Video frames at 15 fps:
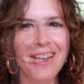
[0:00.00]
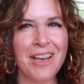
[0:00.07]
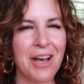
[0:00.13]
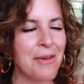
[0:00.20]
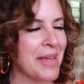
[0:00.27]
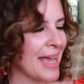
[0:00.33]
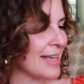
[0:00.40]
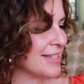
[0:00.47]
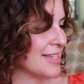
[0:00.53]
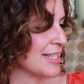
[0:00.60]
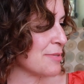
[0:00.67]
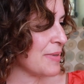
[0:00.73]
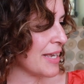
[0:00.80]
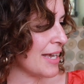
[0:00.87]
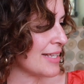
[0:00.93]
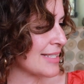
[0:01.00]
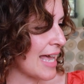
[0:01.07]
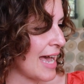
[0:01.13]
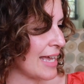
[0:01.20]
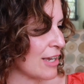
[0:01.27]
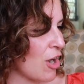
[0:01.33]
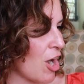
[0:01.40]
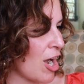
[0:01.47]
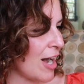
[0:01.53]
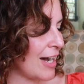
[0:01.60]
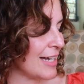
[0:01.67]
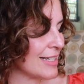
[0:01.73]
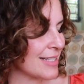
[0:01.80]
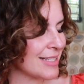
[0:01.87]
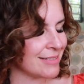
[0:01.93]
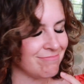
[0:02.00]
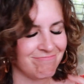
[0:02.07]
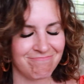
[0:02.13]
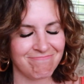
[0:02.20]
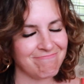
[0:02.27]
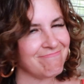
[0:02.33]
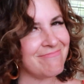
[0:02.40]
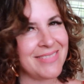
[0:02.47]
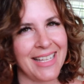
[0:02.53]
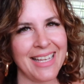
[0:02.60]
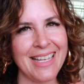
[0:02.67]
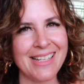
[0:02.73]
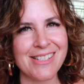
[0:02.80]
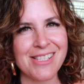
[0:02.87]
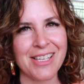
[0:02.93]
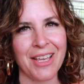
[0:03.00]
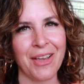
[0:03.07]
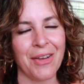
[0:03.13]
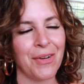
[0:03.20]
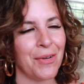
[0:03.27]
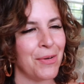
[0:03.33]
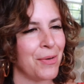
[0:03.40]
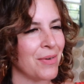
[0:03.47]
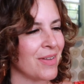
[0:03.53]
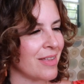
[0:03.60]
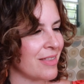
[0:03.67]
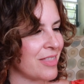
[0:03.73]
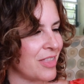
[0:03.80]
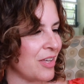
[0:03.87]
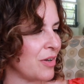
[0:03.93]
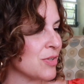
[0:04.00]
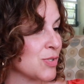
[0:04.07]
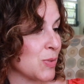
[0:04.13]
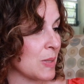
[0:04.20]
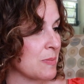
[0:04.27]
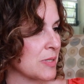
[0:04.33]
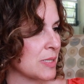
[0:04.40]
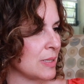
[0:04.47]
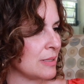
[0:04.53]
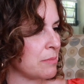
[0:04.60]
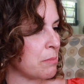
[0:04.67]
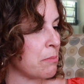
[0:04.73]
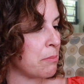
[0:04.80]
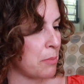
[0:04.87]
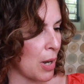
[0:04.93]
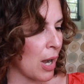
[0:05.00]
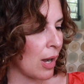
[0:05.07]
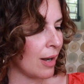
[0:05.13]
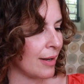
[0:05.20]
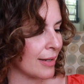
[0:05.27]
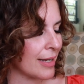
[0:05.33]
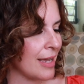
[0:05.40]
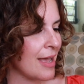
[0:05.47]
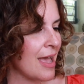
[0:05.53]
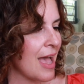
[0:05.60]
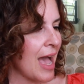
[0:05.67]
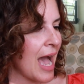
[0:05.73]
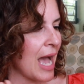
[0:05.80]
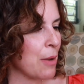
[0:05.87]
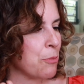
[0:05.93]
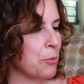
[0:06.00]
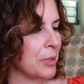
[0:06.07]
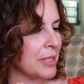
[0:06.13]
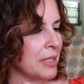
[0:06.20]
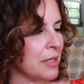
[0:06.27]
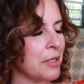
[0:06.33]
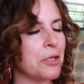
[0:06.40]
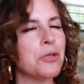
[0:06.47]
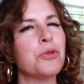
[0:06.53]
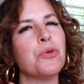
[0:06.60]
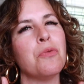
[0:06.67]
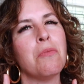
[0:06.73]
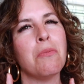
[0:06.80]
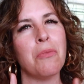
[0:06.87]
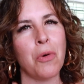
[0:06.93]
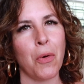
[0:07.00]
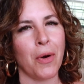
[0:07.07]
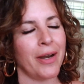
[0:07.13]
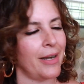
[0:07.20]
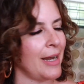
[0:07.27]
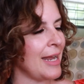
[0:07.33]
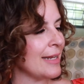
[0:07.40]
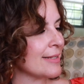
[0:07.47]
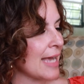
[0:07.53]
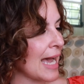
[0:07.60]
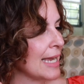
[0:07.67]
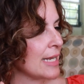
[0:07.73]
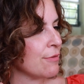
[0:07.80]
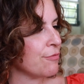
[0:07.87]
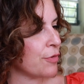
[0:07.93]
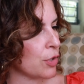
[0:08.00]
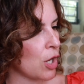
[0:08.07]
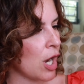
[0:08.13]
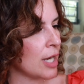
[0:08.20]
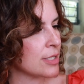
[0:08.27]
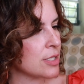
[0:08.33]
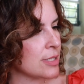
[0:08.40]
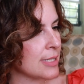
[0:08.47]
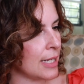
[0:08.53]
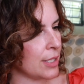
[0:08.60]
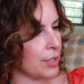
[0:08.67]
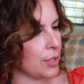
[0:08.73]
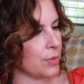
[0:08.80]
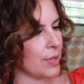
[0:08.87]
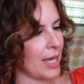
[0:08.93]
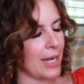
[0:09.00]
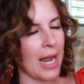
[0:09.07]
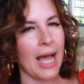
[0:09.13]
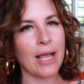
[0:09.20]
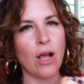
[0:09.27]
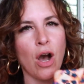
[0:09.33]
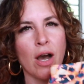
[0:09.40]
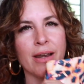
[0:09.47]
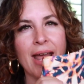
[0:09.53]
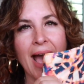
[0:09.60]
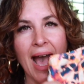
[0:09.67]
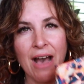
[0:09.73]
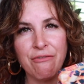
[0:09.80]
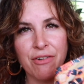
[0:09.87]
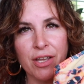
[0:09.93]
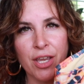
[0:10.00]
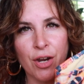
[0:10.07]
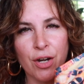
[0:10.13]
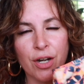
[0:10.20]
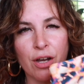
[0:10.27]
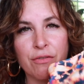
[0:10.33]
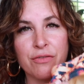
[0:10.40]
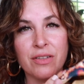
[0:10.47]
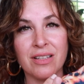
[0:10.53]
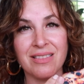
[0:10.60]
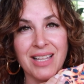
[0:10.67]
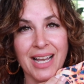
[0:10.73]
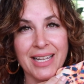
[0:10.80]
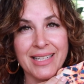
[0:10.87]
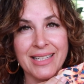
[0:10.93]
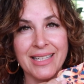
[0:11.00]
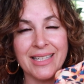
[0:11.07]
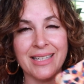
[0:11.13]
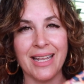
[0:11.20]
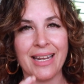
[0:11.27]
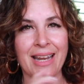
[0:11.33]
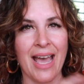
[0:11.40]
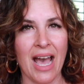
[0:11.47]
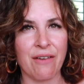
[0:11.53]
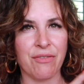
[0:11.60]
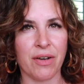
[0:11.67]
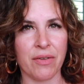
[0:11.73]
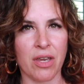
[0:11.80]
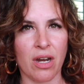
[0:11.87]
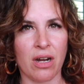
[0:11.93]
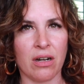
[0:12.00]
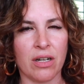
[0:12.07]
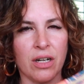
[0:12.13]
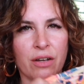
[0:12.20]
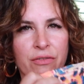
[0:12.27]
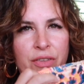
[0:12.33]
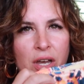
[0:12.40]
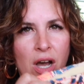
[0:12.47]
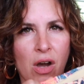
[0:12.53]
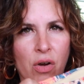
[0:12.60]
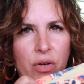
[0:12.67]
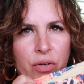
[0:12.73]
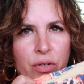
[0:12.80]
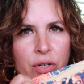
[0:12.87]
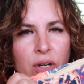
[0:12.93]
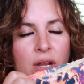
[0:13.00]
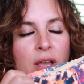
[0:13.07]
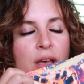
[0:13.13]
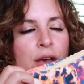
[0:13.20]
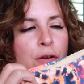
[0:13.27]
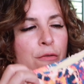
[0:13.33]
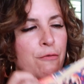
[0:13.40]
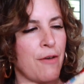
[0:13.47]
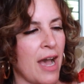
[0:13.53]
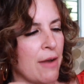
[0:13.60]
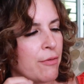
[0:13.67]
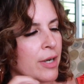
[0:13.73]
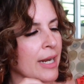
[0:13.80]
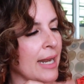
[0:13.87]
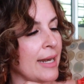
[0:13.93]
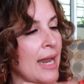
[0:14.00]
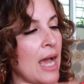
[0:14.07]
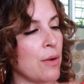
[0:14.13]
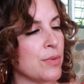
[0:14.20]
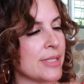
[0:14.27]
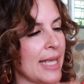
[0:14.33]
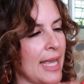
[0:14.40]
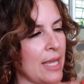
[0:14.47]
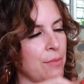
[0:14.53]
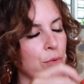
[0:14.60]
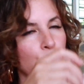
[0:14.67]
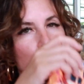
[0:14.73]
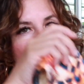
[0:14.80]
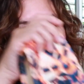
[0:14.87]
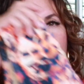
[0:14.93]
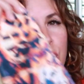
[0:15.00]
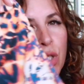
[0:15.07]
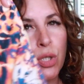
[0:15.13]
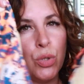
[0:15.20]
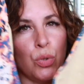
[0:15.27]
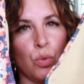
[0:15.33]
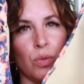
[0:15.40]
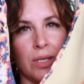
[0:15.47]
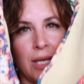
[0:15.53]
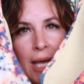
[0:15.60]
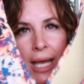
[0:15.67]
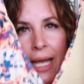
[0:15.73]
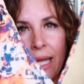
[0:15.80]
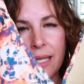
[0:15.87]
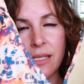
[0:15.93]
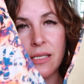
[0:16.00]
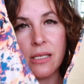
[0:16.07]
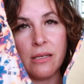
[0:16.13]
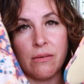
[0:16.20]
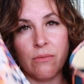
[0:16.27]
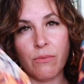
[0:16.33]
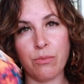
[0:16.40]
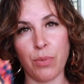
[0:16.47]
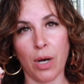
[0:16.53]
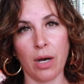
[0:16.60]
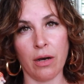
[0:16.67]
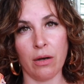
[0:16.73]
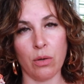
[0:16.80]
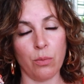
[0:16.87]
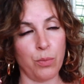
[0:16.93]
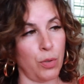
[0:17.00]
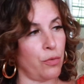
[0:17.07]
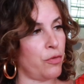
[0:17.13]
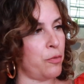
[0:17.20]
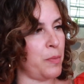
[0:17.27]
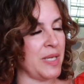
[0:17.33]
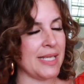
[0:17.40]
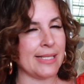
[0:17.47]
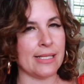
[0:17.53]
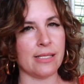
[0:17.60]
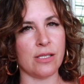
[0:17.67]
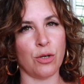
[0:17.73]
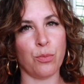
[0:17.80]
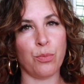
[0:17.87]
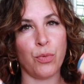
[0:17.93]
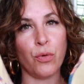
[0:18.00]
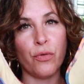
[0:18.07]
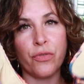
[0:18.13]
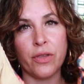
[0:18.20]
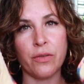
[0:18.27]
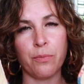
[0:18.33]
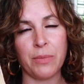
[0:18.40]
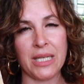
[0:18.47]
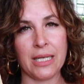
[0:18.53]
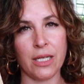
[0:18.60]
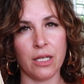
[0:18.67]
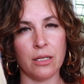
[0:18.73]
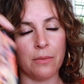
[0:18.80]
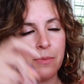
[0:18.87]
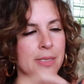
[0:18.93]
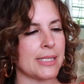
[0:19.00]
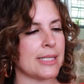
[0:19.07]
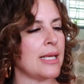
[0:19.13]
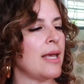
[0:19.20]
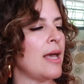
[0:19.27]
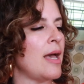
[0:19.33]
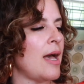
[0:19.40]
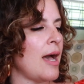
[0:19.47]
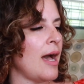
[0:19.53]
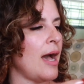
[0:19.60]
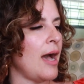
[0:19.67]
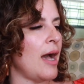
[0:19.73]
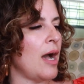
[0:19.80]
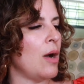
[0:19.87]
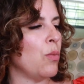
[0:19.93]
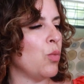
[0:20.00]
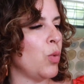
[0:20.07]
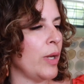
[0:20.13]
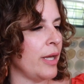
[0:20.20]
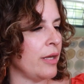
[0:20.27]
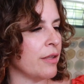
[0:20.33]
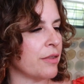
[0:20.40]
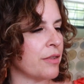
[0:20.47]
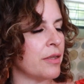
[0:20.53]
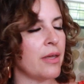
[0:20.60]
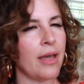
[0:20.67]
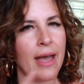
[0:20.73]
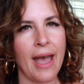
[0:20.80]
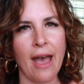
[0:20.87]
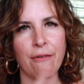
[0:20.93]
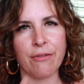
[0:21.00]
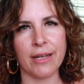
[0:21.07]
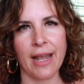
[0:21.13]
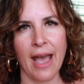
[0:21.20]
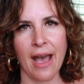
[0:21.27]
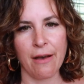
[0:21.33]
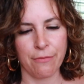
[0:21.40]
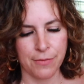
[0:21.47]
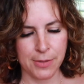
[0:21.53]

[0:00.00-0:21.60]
Okay, just because I got into the swimsuit bug, I wanted to do more, and I forgot to tell you that I got half a yard of the lining and half a yard of the outer fabric, and I was able to get both pieces. They're both of mediums with half and half.